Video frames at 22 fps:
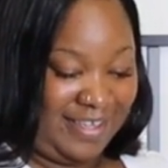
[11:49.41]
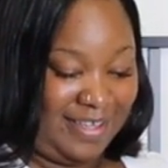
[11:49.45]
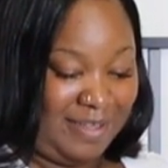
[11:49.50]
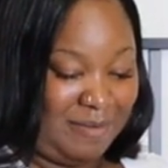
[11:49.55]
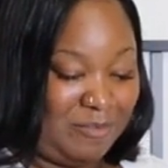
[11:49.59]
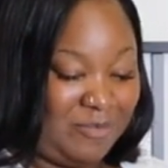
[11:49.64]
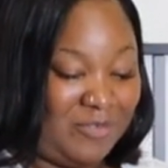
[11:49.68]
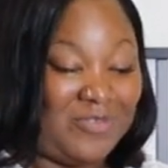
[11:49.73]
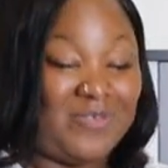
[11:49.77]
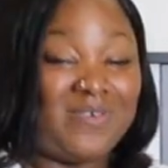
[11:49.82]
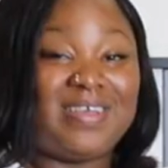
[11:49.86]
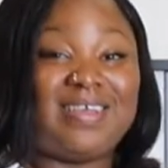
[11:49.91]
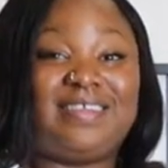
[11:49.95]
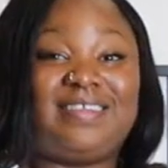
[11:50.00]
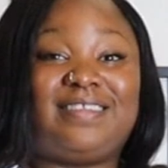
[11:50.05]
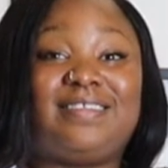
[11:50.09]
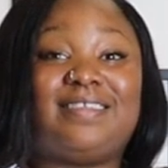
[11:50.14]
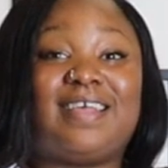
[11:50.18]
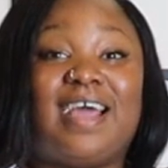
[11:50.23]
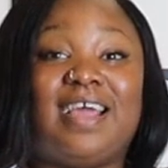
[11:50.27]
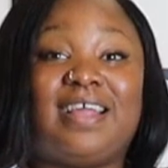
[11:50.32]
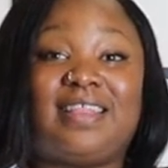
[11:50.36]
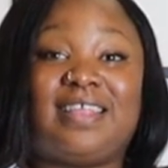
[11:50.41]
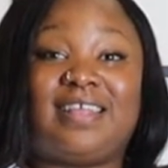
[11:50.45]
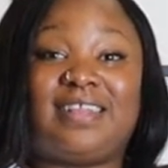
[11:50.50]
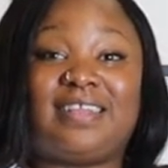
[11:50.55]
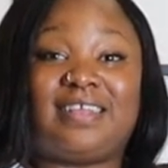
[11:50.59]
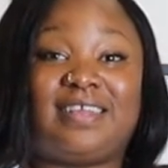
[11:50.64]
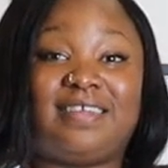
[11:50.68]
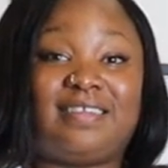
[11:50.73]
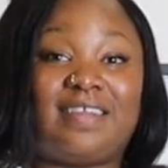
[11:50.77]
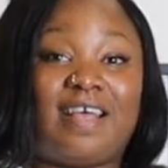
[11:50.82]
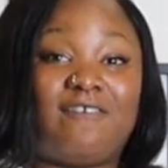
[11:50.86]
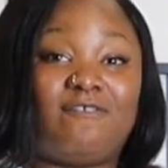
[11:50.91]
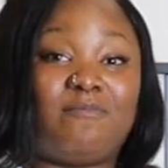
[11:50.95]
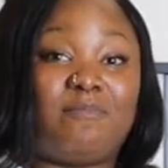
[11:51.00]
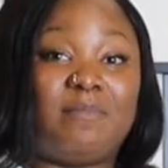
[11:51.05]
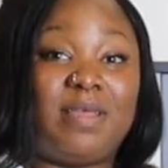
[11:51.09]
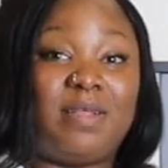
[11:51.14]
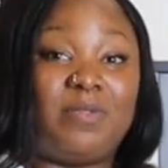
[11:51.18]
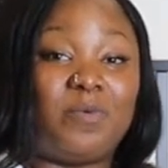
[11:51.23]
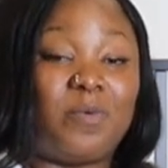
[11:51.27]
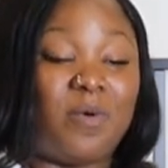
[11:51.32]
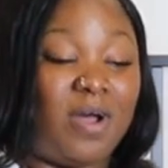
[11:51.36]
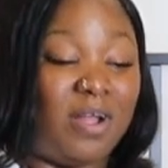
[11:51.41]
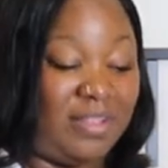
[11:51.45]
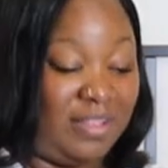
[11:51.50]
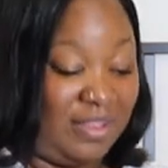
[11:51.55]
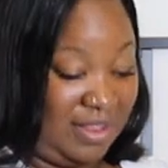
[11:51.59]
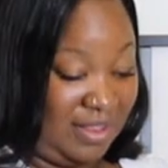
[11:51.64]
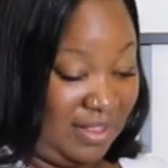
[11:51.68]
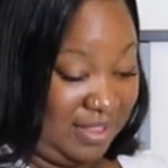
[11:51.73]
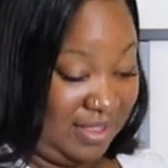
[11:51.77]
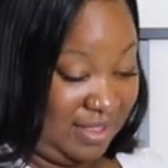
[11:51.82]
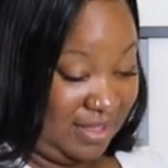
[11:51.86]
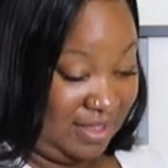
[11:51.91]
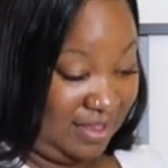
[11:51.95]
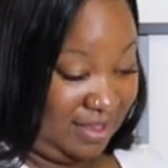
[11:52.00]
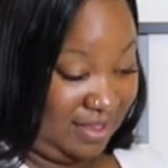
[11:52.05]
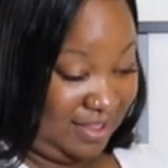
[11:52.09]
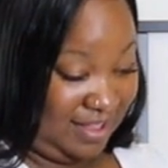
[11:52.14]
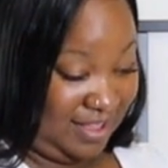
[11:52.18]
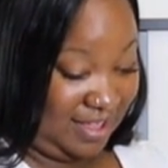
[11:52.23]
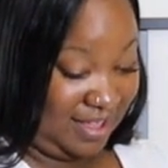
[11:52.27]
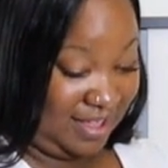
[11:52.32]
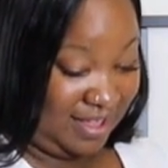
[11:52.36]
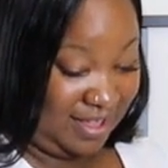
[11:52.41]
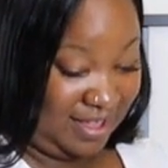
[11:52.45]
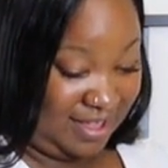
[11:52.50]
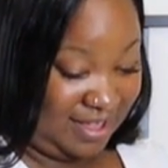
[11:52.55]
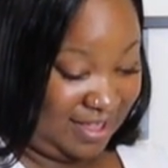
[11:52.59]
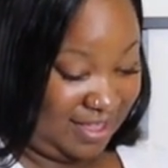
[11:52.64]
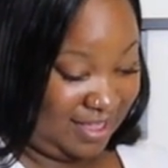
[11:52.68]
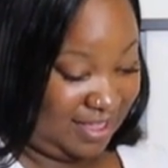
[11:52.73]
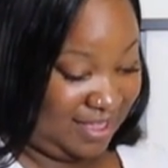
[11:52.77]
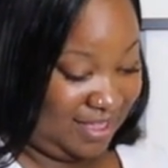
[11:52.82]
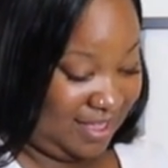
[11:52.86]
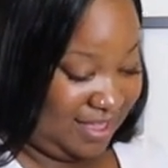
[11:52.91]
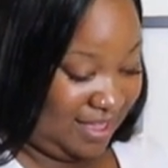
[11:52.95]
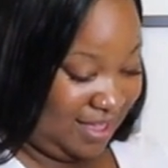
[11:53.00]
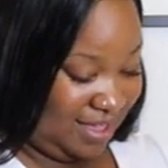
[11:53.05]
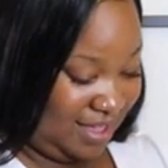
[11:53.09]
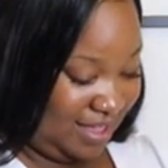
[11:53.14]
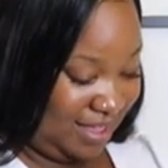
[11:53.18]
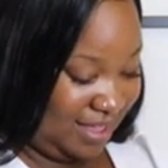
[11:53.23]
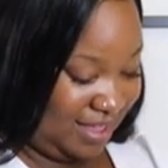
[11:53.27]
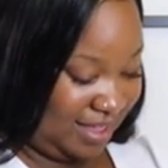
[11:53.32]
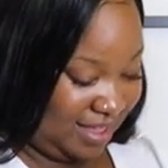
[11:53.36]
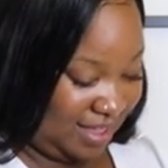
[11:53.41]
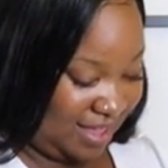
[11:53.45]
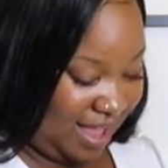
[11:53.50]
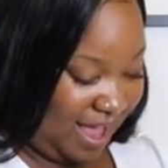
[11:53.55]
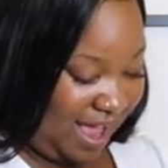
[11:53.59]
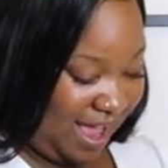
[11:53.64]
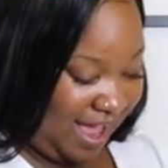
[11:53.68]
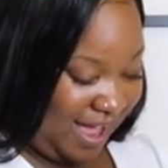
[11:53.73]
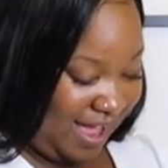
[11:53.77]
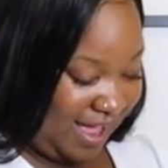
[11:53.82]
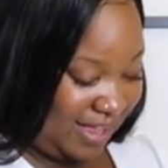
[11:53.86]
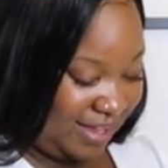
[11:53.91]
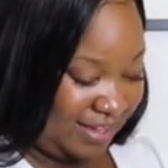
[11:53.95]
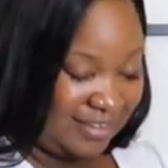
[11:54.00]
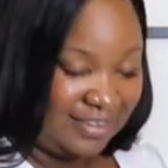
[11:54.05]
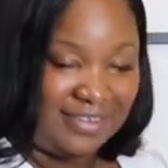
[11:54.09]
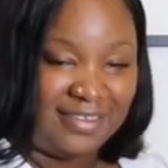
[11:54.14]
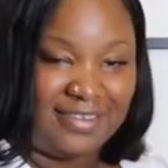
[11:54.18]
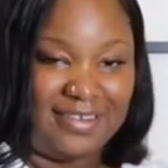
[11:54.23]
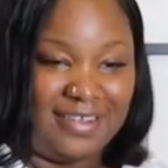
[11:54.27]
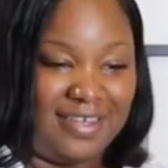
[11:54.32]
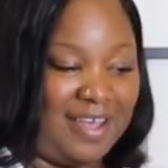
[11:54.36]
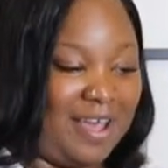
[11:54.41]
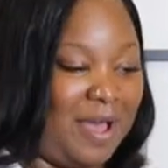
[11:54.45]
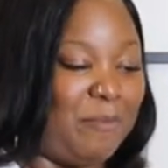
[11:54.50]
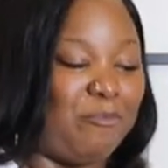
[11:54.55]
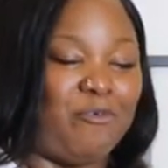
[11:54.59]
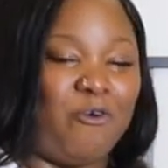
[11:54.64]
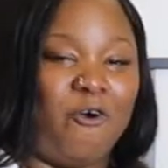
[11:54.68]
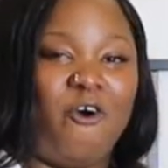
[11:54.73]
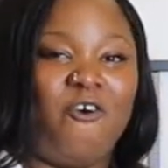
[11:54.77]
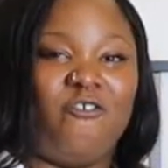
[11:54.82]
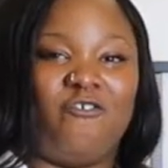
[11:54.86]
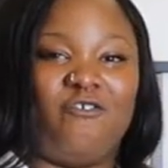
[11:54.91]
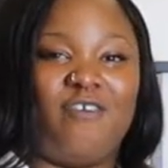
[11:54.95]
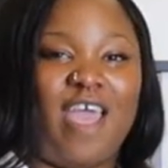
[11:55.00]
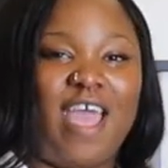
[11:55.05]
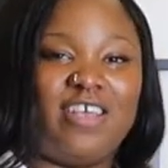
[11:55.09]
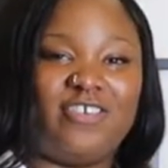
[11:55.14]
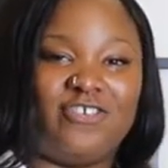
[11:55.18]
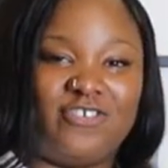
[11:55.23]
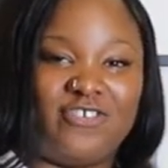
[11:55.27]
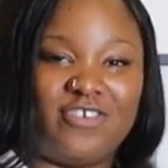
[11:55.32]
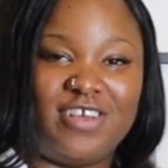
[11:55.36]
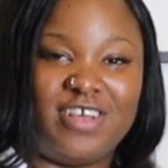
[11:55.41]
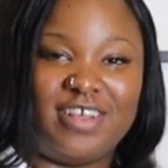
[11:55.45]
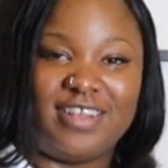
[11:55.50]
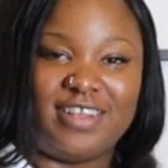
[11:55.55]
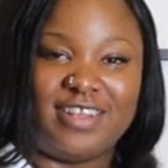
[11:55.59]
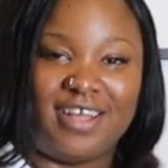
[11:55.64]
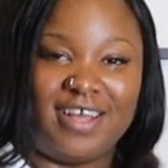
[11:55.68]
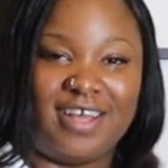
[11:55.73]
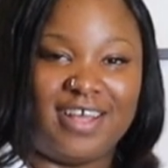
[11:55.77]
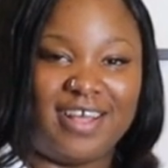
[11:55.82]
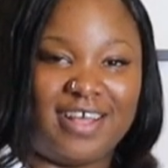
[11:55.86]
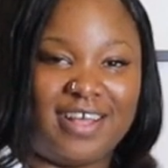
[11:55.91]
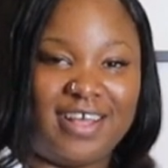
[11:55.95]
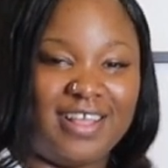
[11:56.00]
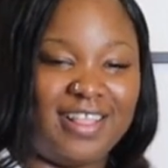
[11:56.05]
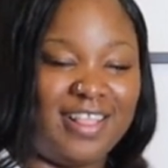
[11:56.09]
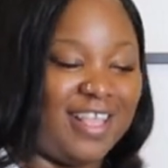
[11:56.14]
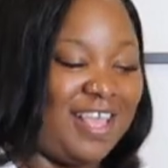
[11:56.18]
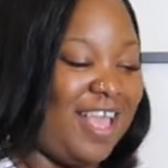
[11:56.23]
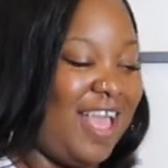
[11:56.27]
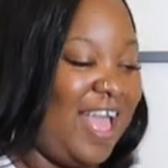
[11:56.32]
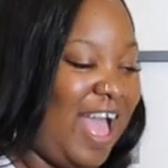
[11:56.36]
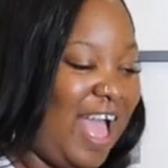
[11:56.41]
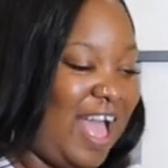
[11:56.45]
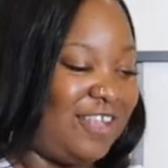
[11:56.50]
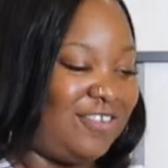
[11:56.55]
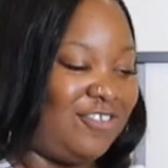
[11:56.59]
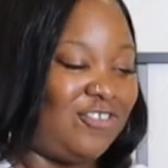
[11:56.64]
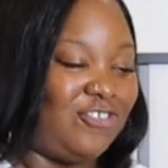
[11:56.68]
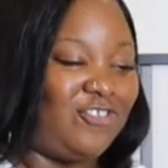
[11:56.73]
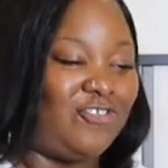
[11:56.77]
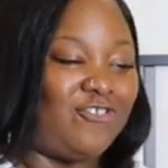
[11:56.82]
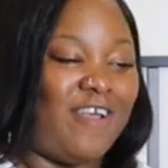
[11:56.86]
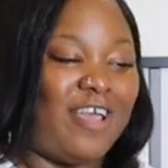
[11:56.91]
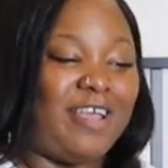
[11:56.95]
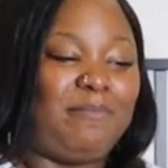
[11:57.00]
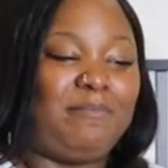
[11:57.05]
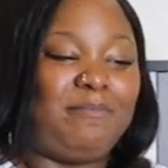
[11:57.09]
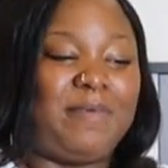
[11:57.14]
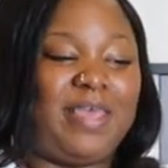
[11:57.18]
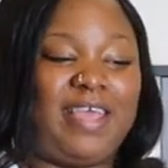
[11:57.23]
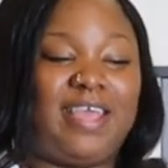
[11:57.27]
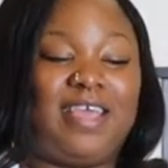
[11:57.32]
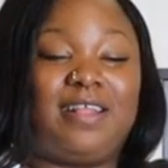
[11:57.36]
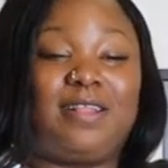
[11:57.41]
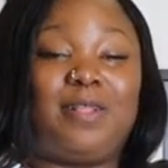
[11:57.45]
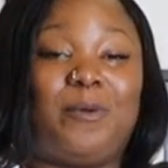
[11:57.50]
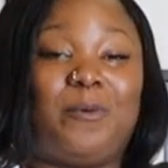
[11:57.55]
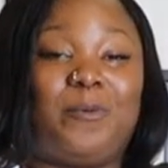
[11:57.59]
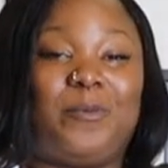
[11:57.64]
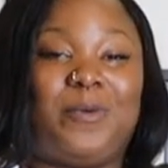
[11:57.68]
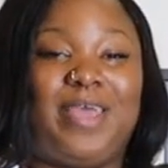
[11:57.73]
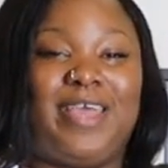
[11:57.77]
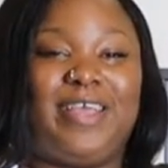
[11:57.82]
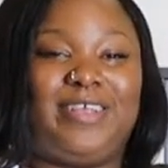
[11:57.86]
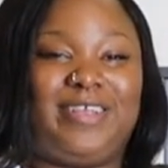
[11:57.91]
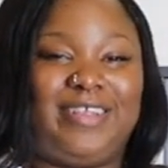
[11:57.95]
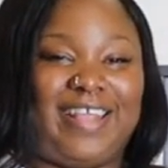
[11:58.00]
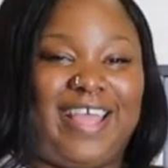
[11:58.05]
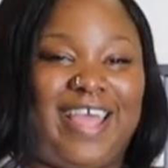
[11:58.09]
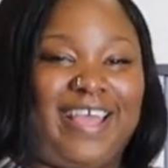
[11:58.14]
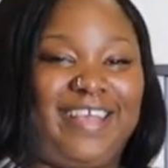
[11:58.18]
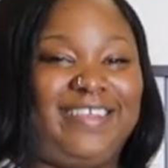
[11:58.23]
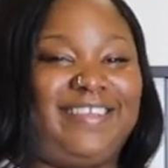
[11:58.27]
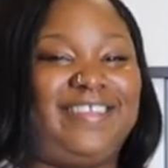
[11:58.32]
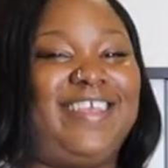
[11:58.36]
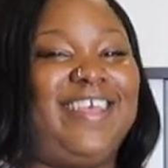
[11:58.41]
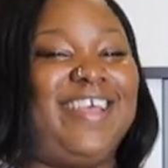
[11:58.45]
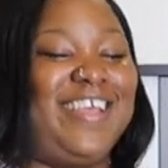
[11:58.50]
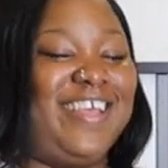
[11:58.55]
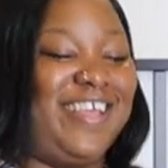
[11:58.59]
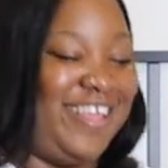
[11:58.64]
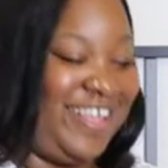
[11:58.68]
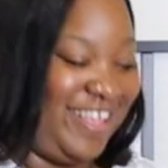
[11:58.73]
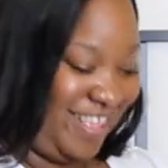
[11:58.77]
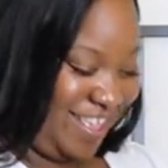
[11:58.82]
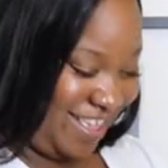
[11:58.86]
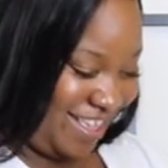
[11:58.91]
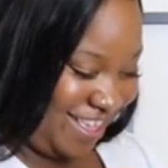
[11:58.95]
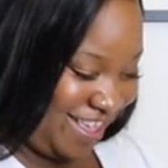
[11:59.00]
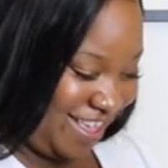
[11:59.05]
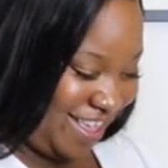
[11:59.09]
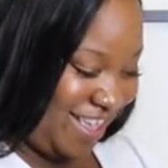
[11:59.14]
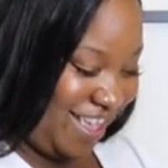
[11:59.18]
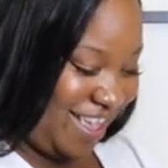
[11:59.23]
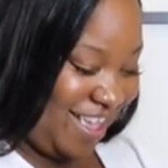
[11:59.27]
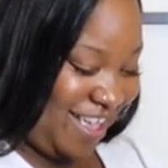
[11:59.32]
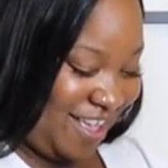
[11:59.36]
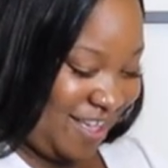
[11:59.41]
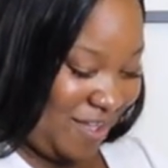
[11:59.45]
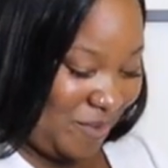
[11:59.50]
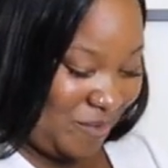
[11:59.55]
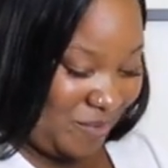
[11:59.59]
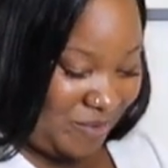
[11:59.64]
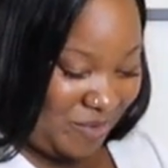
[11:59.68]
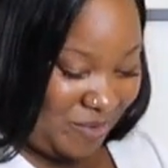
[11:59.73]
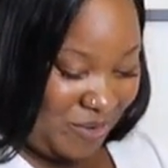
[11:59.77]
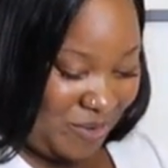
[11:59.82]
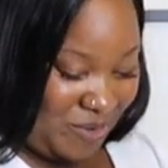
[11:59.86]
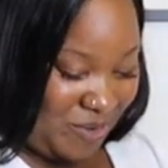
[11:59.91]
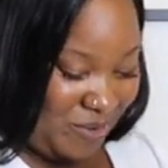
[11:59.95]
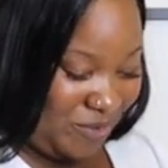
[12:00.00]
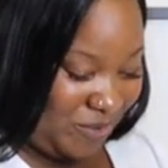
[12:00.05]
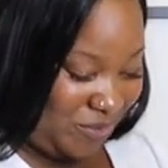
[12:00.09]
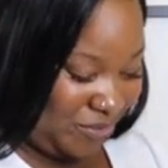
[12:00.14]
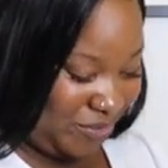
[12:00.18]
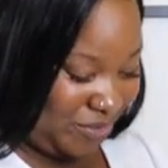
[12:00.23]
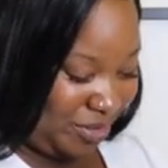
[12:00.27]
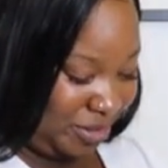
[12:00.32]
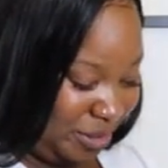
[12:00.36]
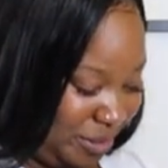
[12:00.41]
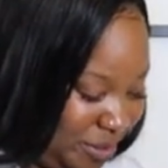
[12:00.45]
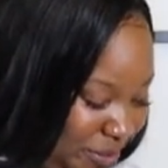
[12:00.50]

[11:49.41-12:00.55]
I'm so excited because I've been wanting this. Like, yes, professional. I should try making a wig next. Woo!